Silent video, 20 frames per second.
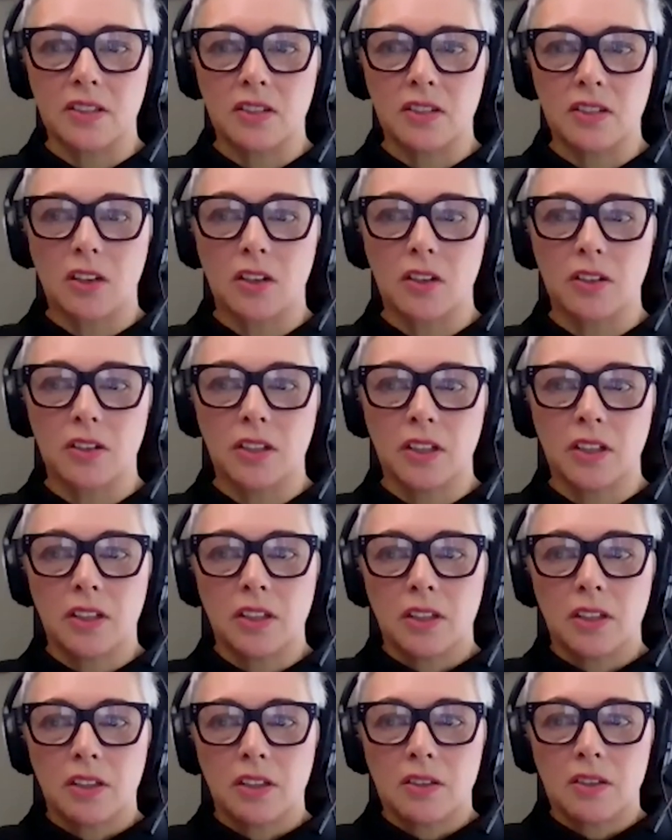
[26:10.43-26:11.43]
So
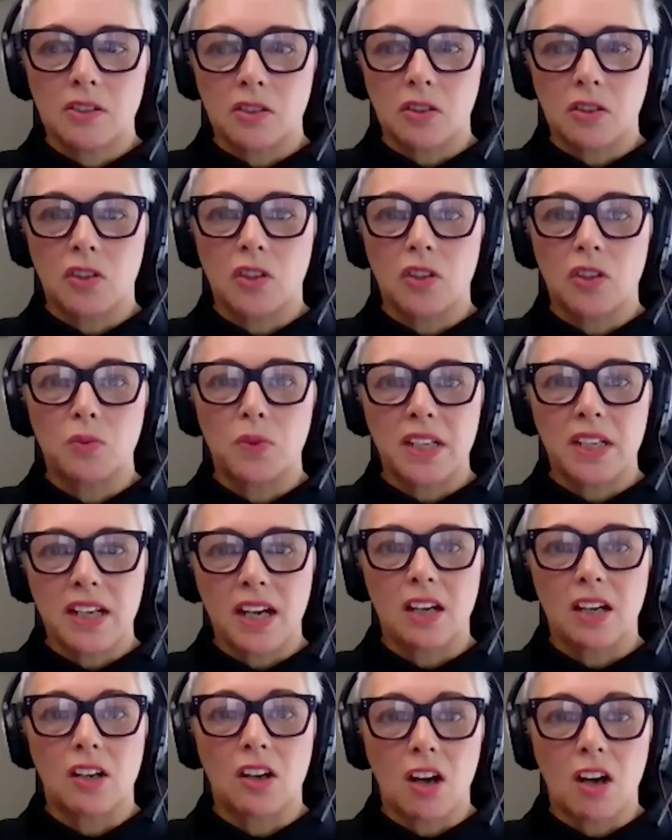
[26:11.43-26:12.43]
could we
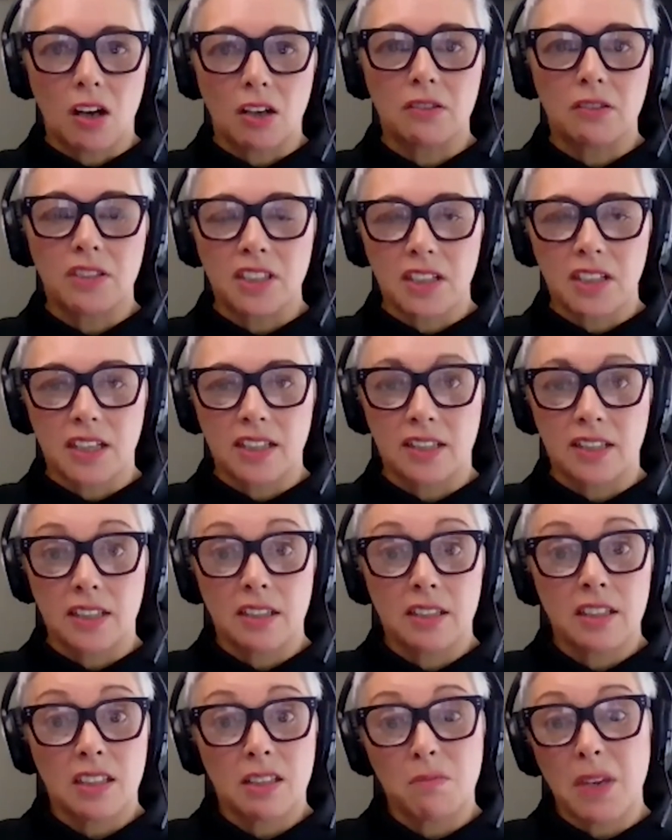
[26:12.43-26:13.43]
now concretize
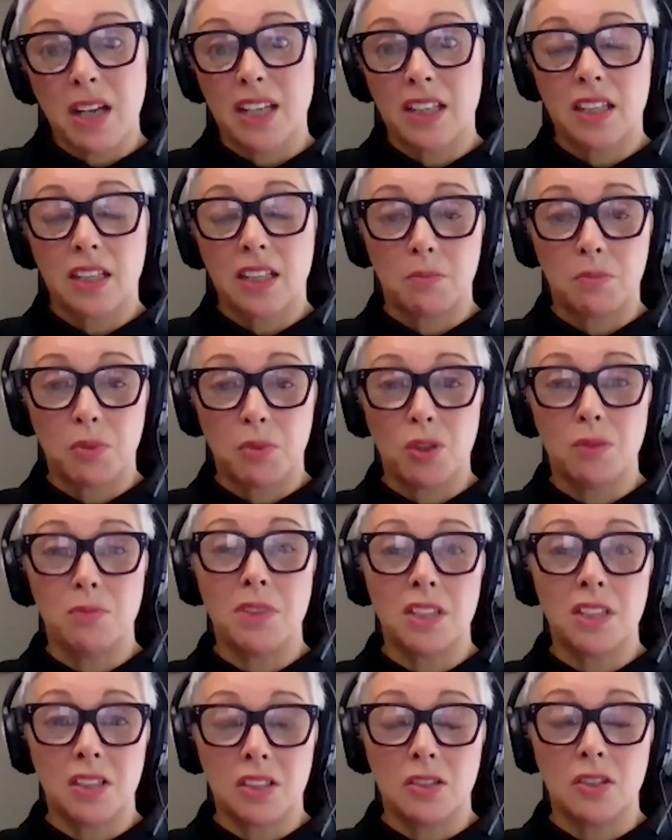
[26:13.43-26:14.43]
this and make it a
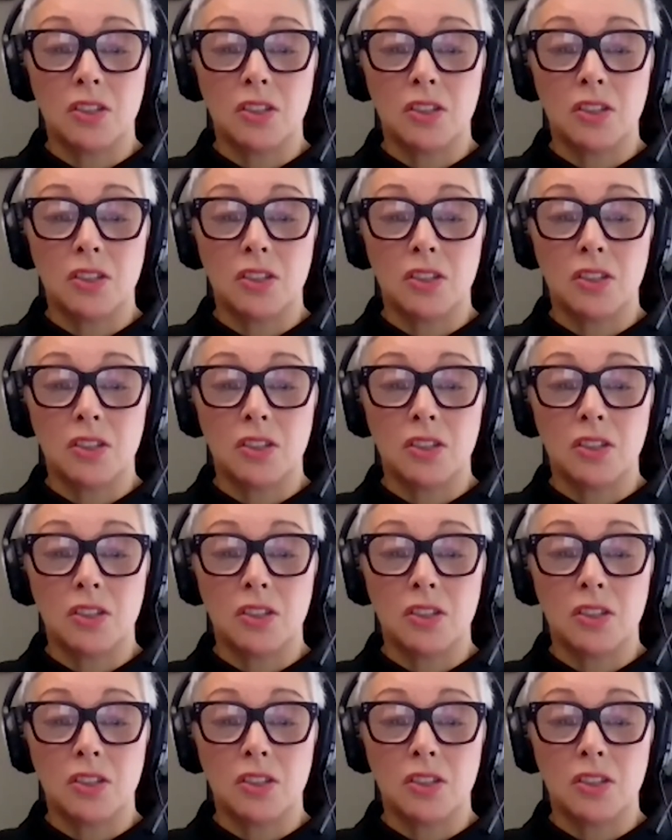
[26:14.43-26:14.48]
permanent,